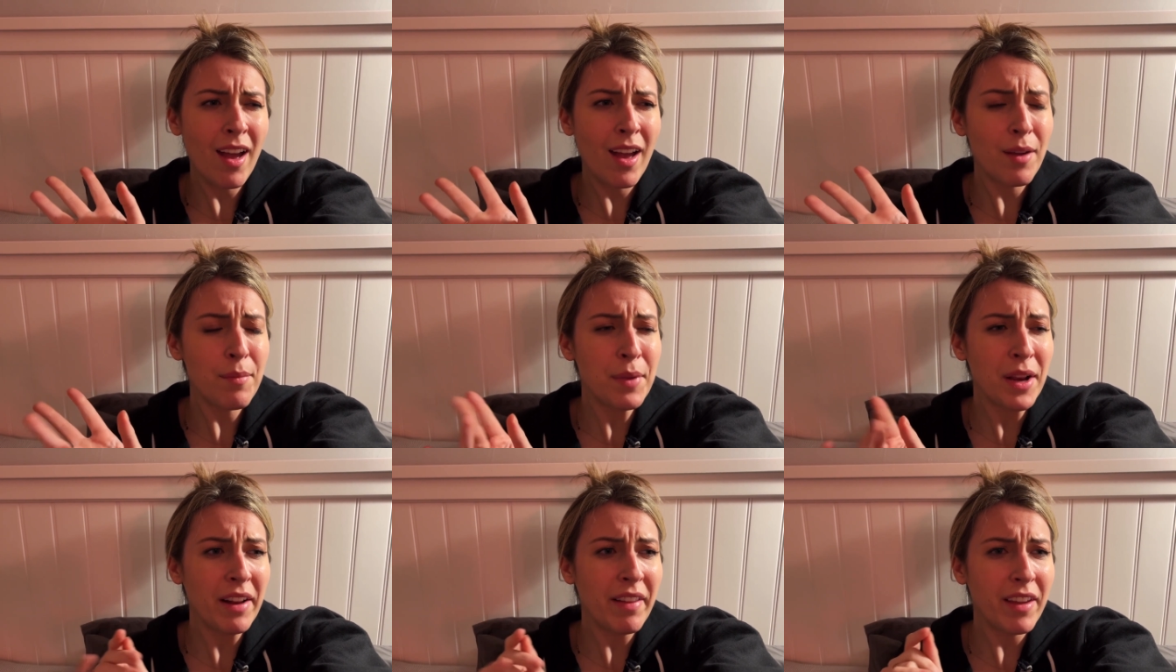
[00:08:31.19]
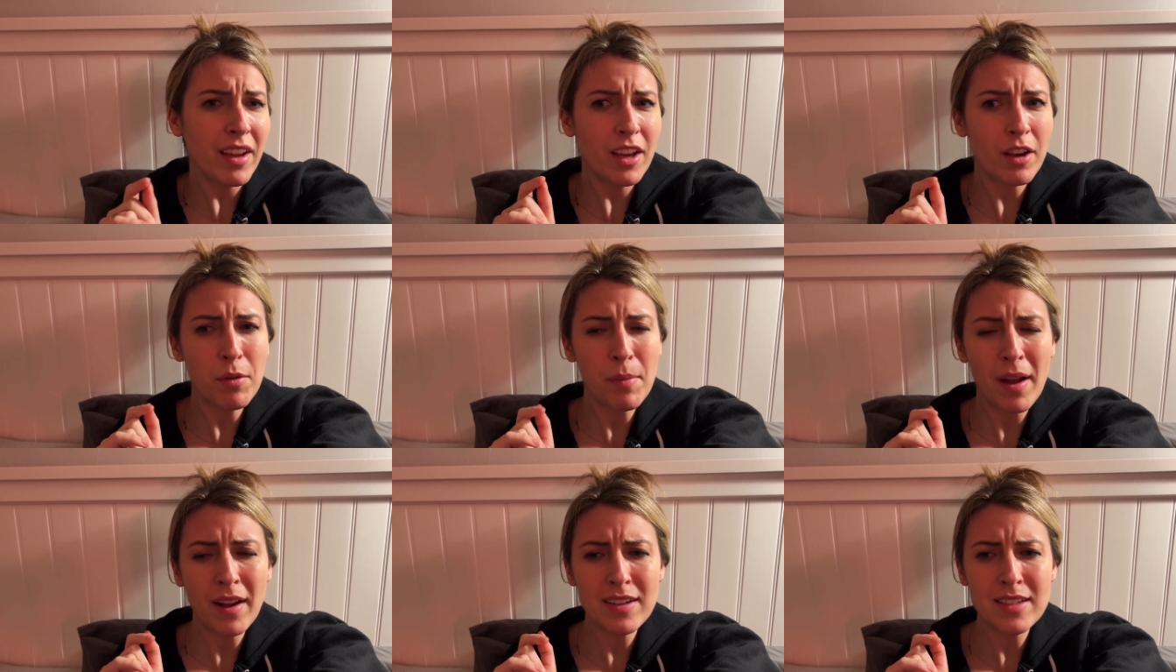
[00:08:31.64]
I'm gonna like
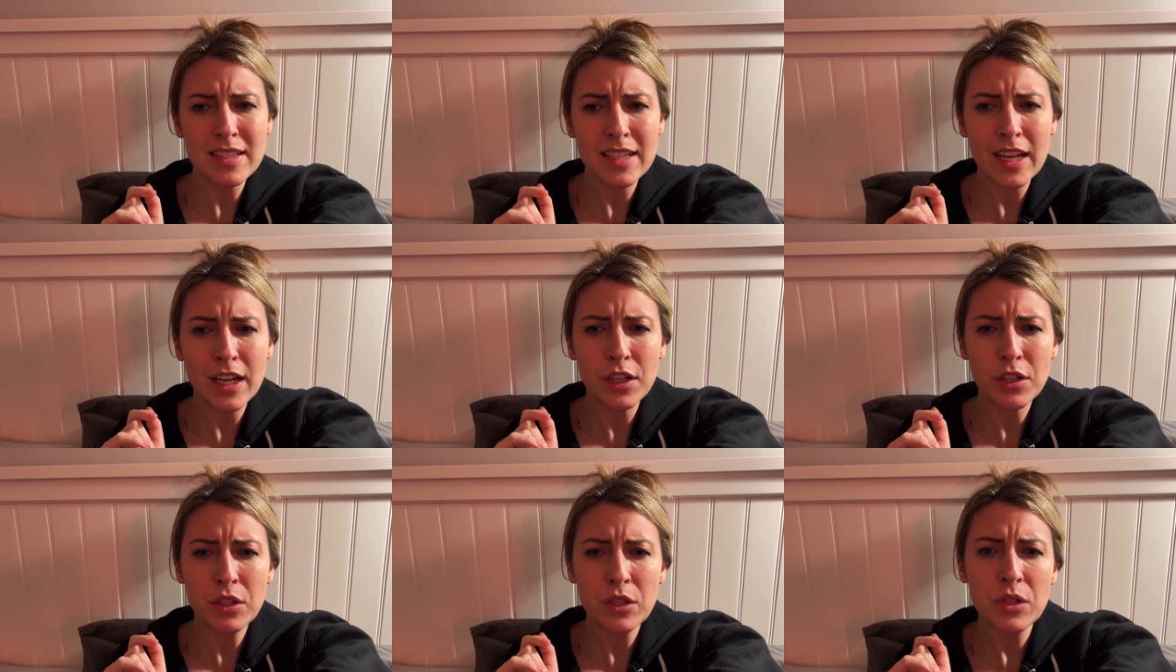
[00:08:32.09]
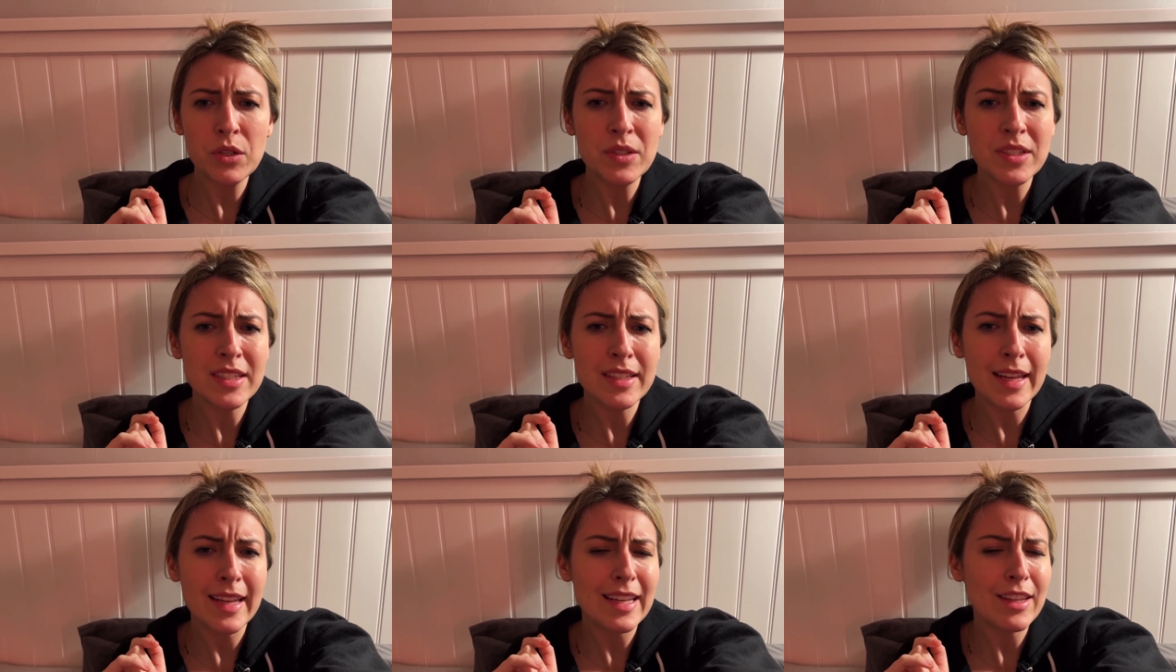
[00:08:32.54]
go back to Santa Cruz
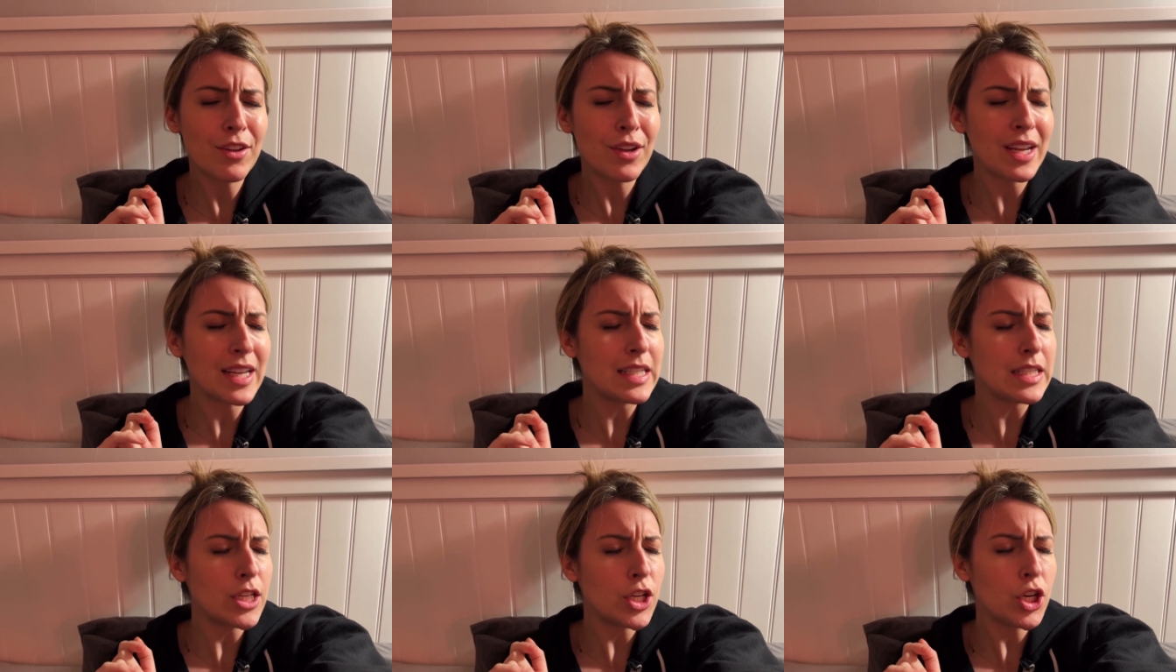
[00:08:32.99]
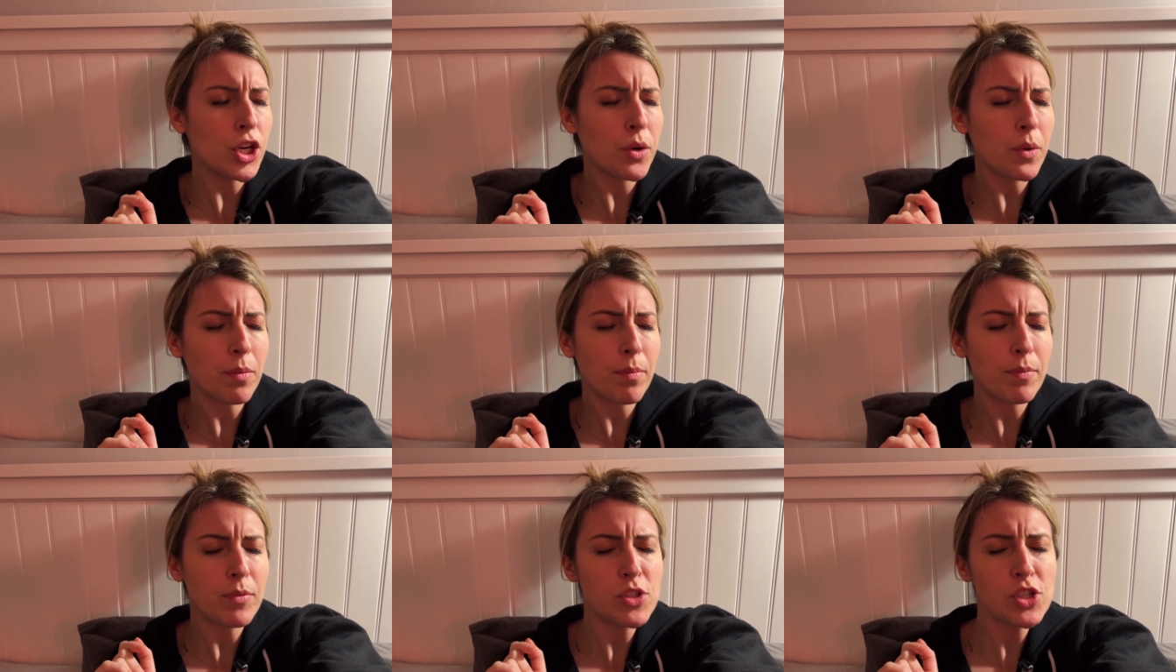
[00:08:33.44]
and like either get dinner
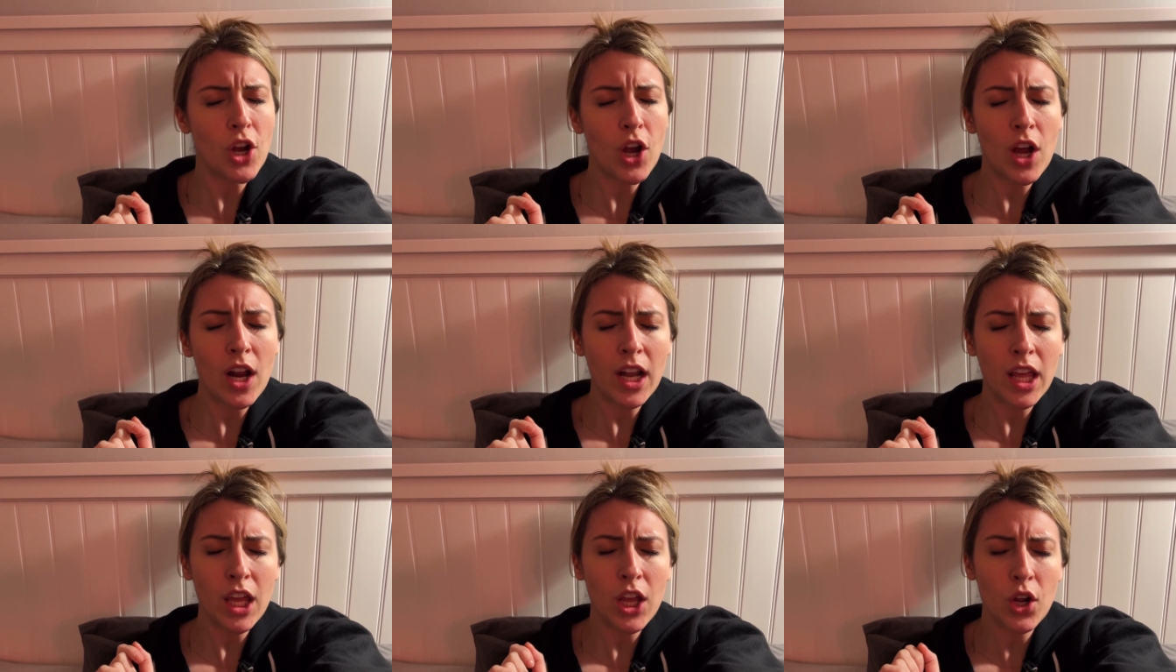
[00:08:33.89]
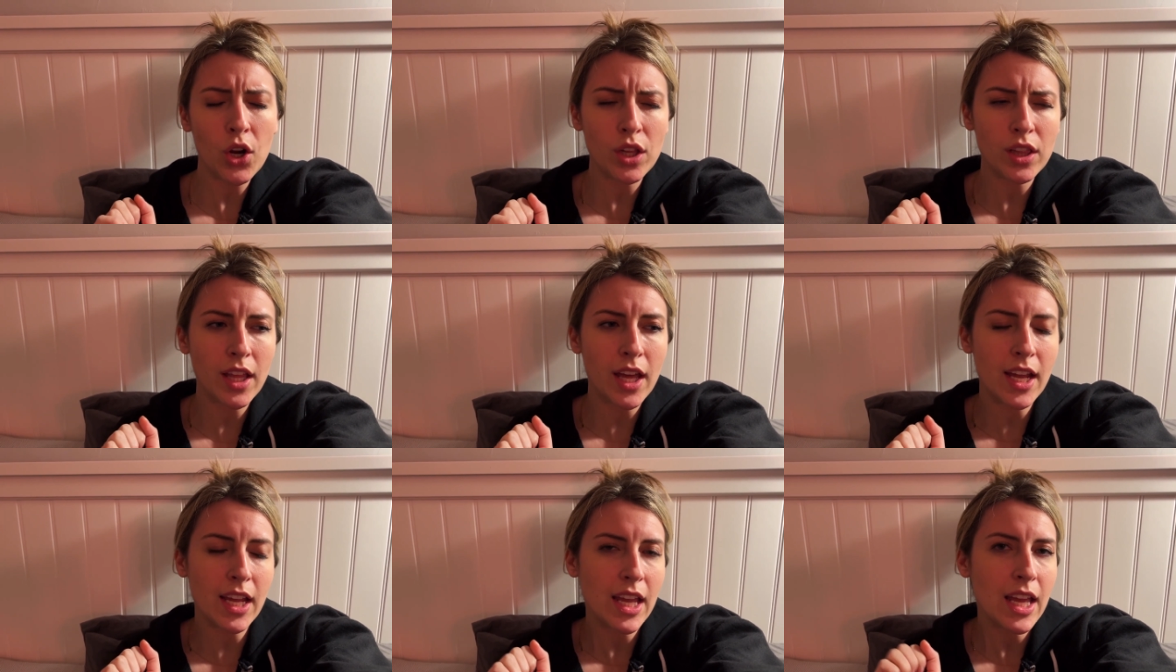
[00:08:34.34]
with Donnie or
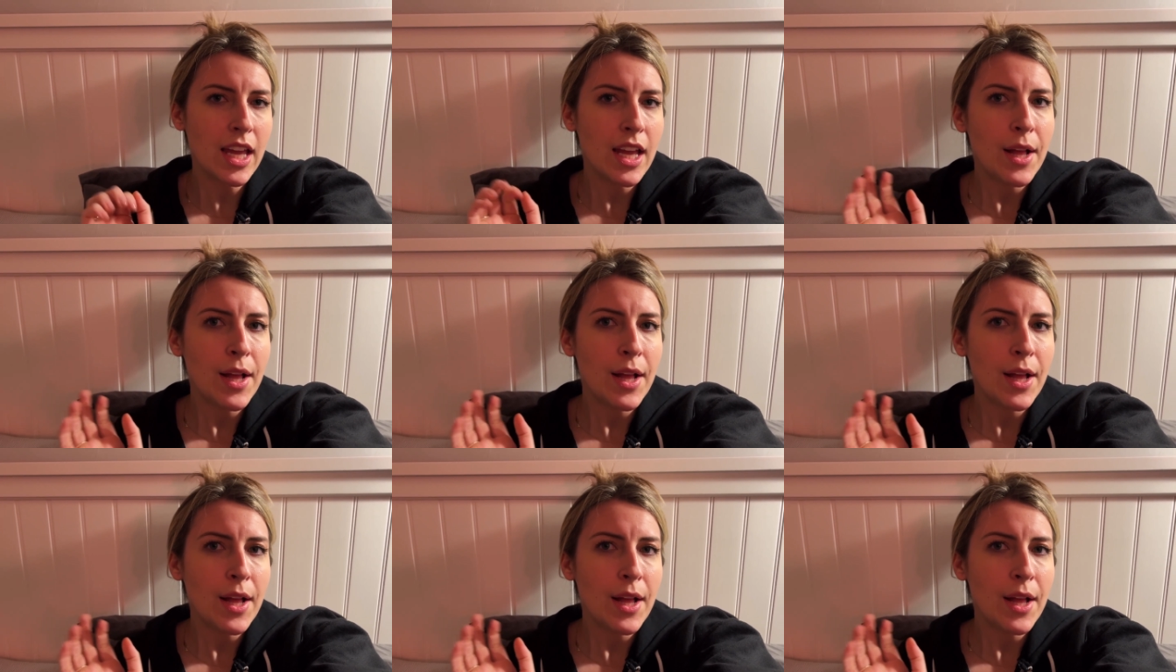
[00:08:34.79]
like